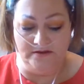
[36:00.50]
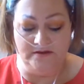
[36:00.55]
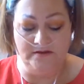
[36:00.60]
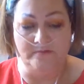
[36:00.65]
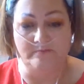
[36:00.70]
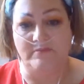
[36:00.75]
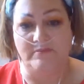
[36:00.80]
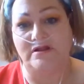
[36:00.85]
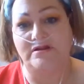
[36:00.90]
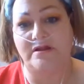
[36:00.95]

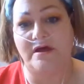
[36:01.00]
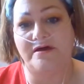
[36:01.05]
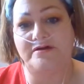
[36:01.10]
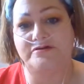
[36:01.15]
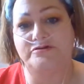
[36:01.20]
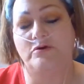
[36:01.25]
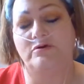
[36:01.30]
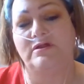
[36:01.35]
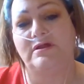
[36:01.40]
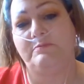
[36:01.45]
Not
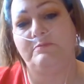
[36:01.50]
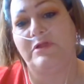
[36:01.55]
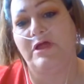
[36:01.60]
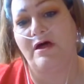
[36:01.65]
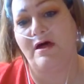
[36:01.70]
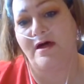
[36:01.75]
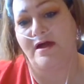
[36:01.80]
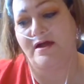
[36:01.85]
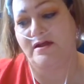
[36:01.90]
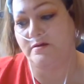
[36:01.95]
totally
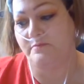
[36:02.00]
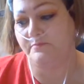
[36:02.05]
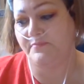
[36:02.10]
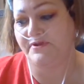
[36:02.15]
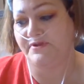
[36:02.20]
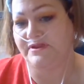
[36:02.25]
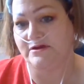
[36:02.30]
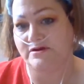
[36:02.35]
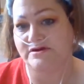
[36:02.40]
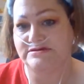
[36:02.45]
blind, but
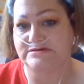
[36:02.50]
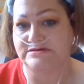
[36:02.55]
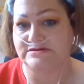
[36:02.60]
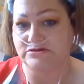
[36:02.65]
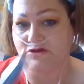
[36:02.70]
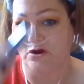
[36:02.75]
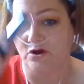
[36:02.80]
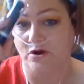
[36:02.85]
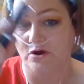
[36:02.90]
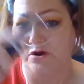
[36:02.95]
there is a
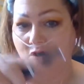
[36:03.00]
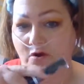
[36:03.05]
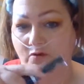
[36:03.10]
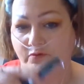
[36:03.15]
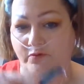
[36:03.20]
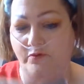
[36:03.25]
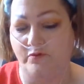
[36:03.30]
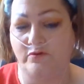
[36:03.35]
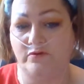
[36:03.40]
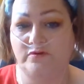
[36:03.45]
scar
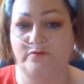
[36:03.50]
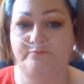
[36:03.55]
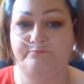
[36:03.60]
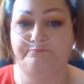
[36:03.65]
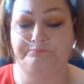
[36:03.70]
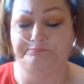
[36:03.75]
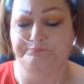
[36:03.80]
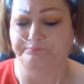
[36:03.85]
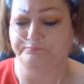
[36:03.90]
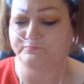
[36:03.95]
over
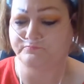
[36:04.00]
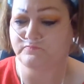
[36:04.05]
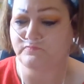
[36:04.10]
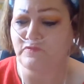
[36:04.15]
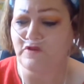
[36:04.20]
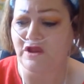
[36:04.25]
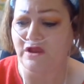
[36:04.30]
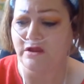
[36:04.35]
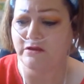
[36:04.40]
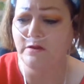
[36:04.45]

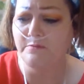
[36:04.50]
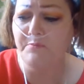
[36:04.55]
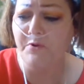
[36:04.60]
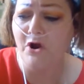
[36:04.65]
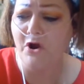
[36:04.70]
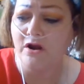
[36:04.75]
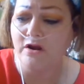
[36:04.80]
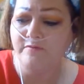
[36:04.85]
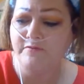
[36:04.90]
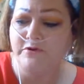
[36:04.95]
the part
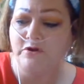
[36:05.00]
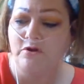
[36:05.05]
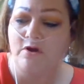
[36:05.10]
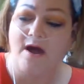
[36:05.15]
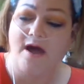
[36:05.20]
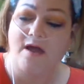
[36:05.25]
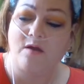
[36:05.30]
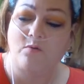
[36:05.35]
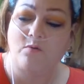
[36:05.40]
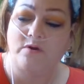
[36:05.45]
of your eye
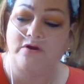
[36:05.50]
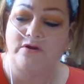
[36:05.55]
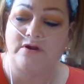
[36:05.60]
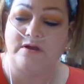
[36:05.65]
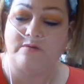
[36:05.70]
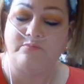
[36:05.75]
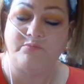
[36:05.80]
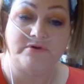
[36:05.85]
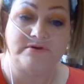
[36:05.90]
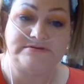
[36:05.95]
where it
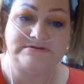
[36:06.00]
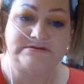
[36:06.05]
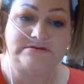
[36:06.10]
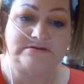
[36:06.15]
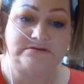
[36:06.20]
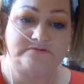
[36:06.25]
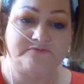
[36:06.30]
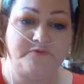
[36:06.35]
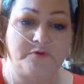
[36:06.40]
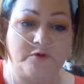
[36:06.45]
brings it into
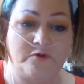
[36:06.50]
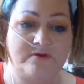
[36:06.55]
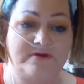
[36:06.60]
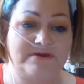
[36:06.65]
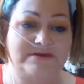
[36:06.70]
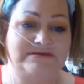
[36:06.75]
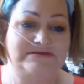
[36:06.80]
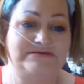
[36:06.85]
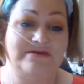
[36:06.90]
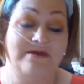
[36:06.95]
focus.